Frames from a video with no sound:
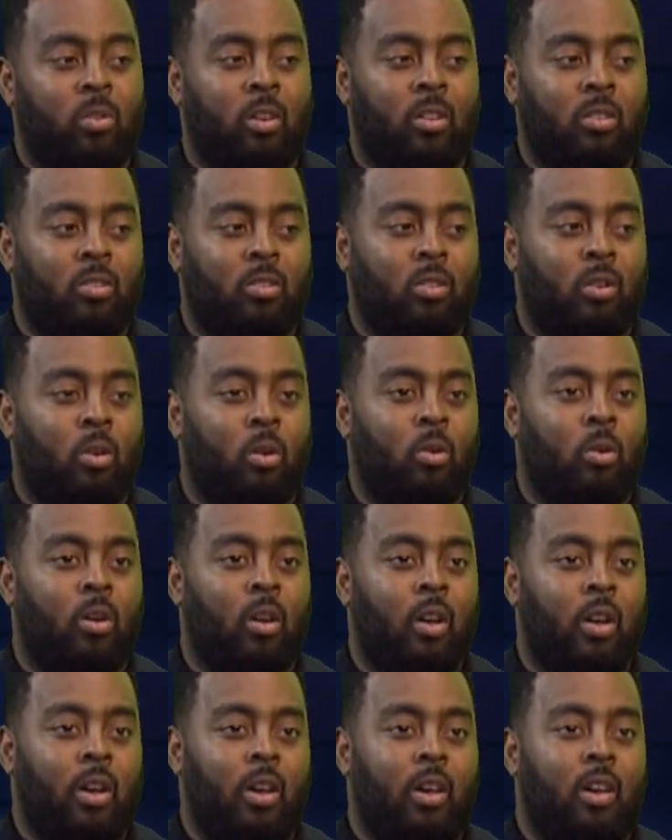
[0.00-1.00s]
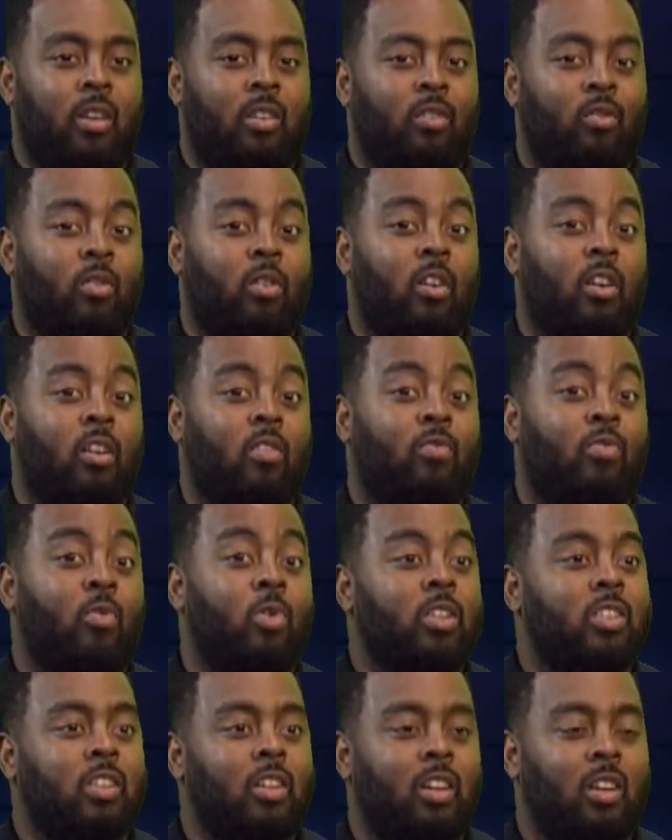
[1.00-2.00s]
And so it's very
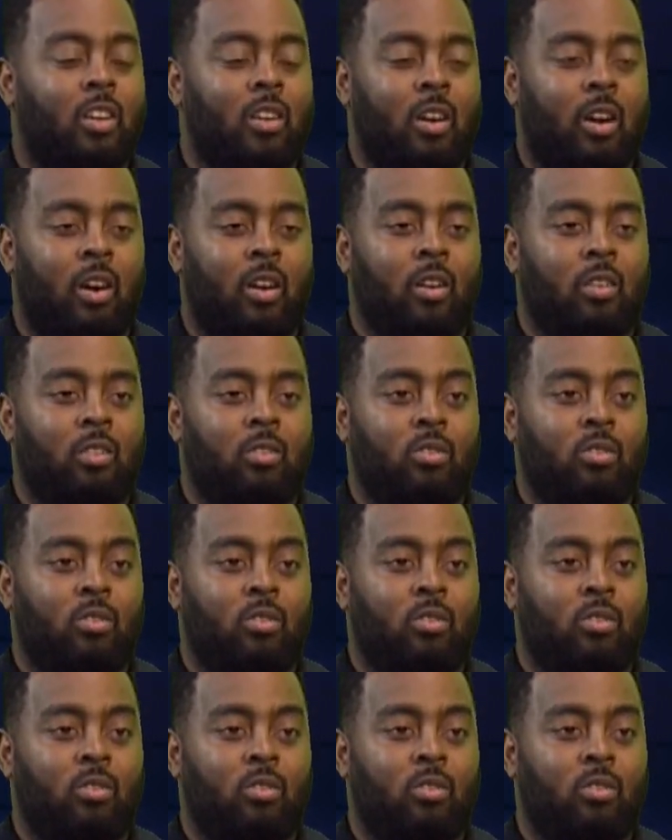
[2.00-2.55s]
unfortunate in our